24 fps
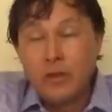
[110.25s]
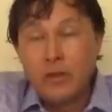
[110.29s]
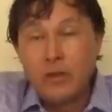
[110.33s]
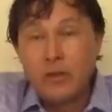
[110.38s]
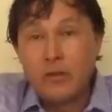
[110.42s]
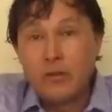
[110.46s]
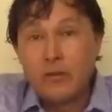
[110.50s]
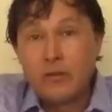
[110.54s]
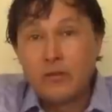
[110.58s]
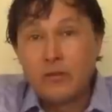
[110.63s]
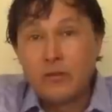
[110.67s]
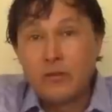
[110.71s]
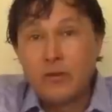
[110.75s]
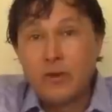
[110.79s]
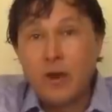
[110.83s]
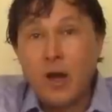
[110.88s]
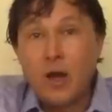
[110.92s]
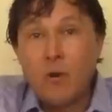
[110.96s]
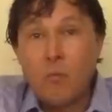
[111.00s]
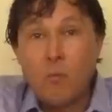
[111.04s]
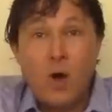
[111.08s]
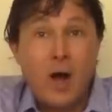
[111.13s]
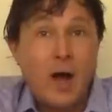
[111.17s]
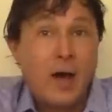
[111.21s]
is
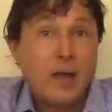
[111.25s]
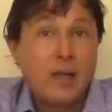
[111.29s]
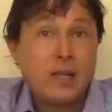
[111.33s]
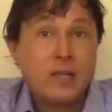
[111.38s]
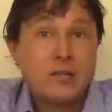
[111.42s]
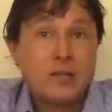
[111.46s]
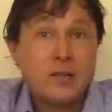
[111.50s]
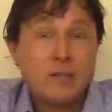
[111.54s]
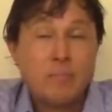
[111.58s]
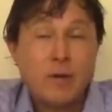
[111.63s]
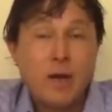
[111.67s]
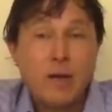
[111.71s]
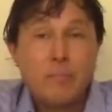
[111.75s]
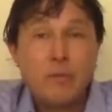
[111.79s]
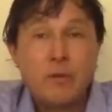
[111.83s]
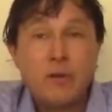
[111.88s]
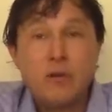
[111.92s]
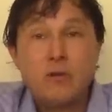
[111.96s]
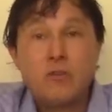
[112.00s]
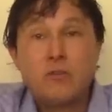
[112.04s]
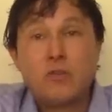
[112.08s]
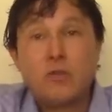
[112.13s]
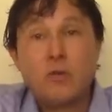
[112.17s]
not wise in my opinion.